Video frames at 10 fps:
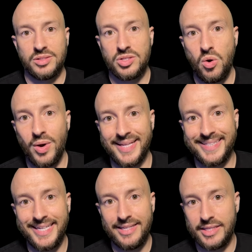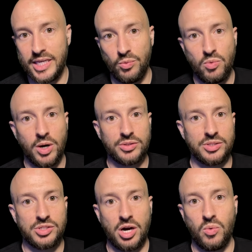So in DDD, we want to
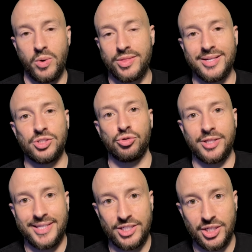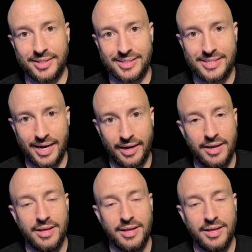start with strategic design.